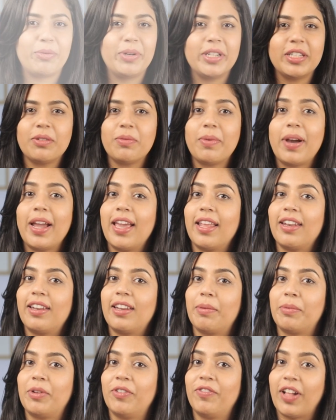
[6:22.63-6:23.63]
The reason why I ended
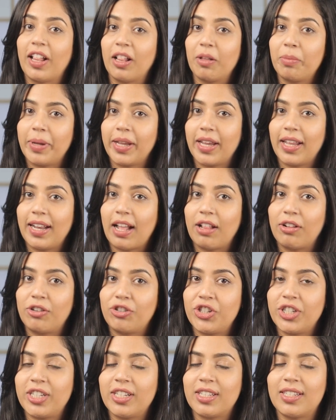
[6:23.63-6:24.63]
up developing an
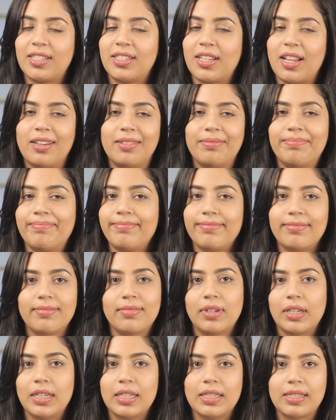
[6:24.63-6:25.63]
allergy to the sun
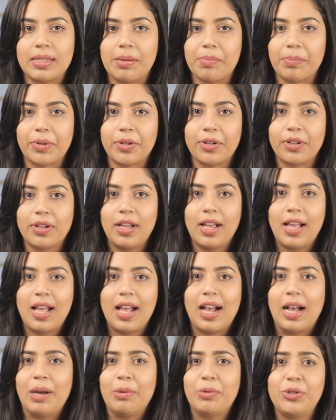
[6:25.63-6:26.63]
is simple.
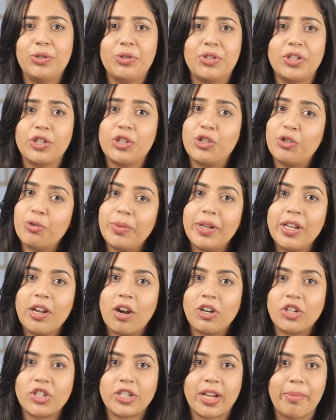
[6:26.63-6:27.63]
I was using too many
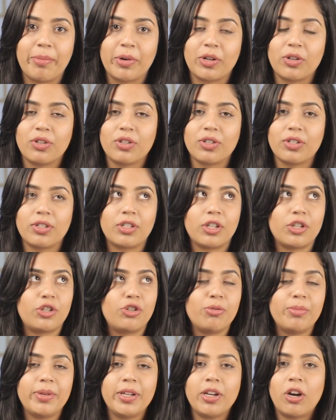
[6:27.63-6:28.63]
harsh chemicals,
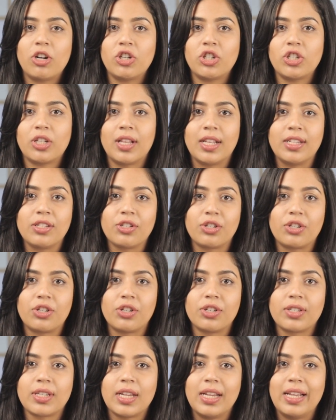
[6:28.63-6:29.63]
too many harsh
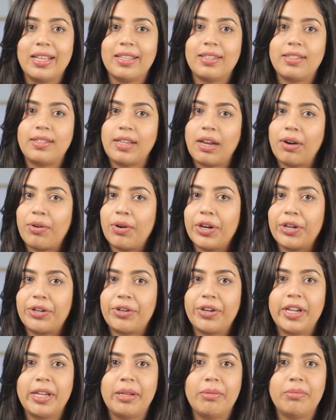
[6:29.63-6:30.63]
cleansers, steroid
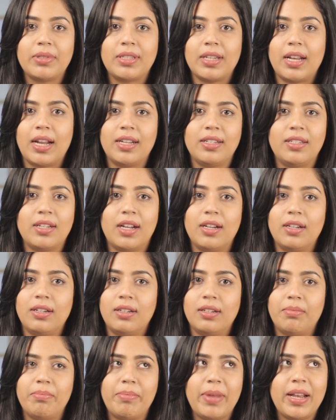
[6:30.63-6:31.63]
creams, and I had
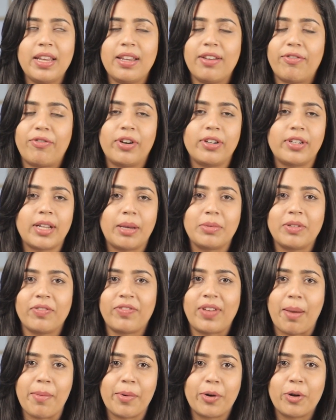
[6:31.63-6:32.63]
done many different types of
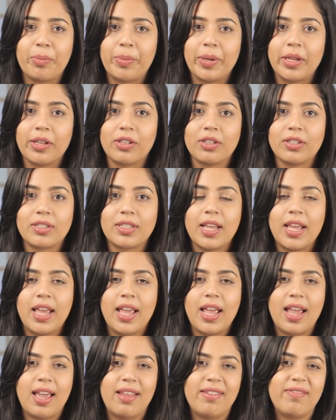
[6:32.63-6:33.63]
chemical peels,
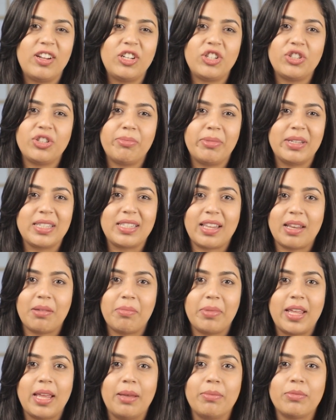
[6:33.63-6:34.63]
and eventually my skin
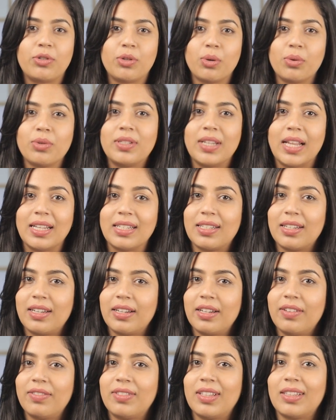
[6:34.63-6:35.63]
became so
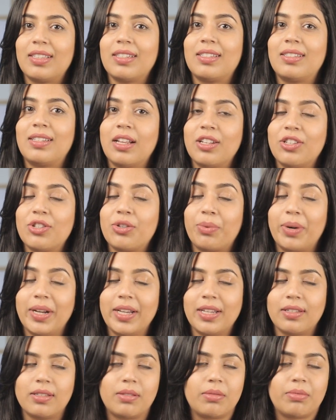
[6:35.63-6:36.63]
sensitive that the sun's
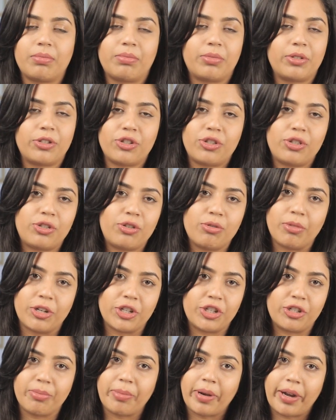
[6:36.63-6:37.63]
rays were just too
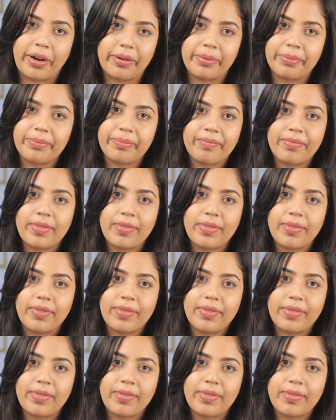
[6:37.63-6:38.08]
much to bear.